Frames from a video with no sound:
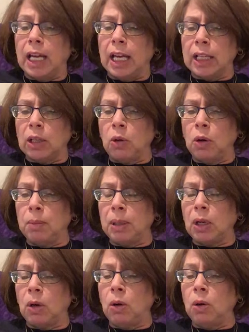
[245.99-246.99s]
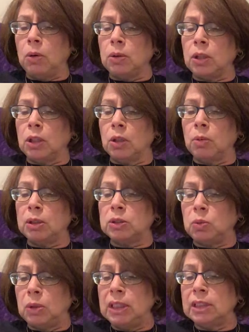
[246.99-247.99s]
And lo and behold, here was
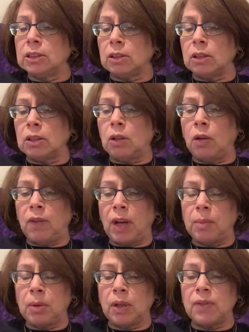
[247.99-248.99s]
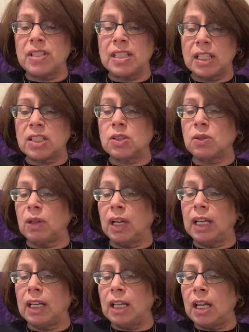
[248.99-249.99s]
Weasel in November of sixth
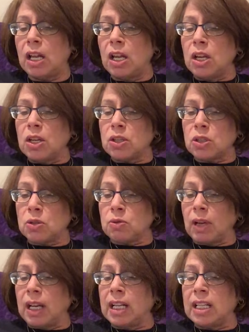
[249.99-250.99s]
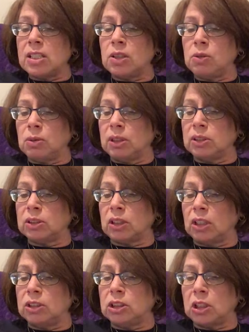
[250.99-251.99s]
grade, straight as a drill
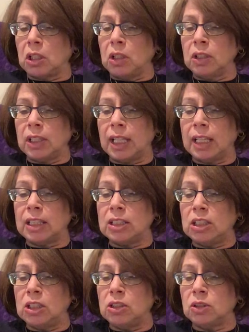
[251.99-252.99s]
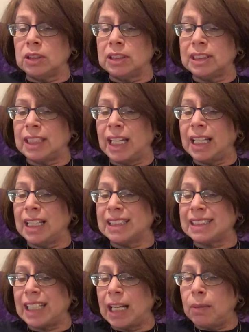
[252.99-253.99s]
sergeant, looking at the teacher and saying the
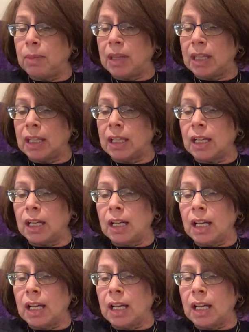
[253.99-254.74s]
same thing,